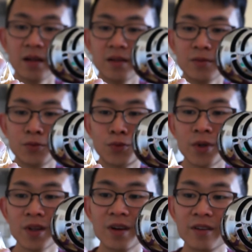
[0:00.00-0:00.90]
And
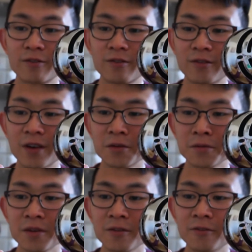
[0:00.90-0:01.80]
what I
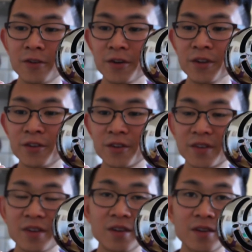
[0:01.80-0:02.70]
found very
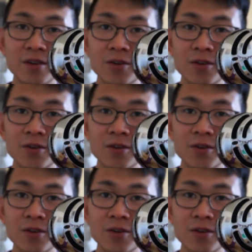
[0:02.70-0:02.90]
interesting